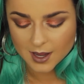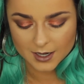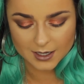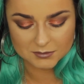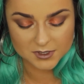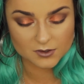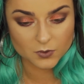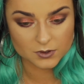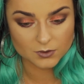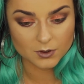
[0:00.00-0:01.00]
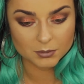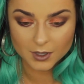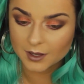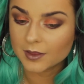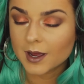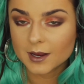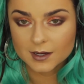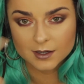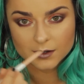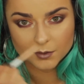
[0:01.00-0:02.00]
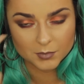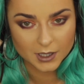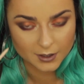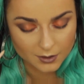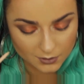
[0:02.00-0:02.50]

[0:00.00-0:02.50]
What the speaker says: And I'm just going to apply that in my